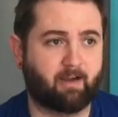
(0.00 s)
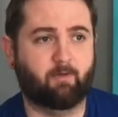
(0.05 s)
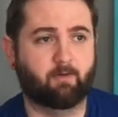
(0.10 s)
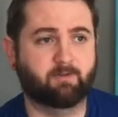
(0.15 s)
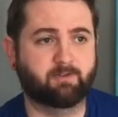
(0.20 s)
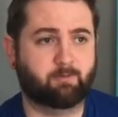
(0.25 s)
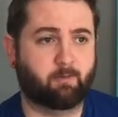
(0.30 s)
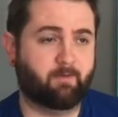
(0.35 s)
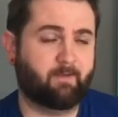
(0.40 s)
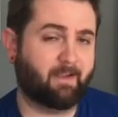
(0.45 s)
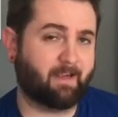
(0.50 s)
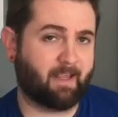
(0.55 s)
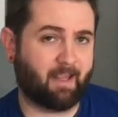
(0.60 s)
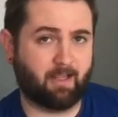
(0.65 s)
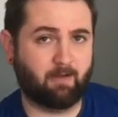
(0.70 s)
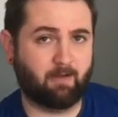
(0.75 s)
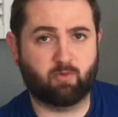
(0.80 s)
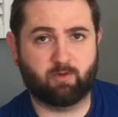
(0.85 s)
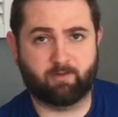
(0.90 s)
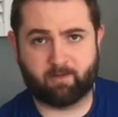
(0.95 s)
There was one that
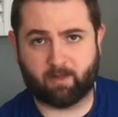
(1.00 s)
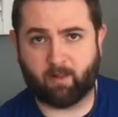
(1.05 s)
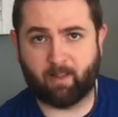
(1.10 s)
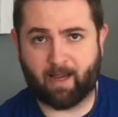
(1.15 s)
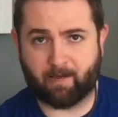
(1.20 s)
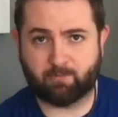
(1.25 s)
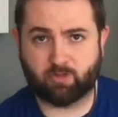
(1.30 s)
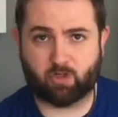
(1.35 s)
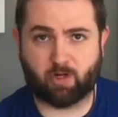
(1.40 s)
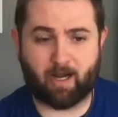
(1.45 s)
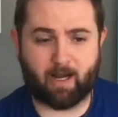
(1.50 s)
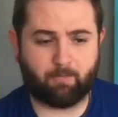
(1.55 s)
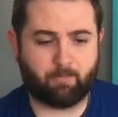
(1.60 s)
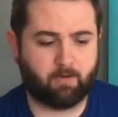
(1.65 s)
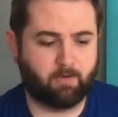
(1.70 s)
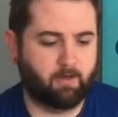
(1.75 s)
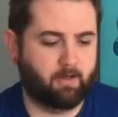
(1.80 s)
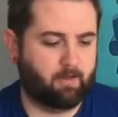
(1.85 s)
with Claptrap,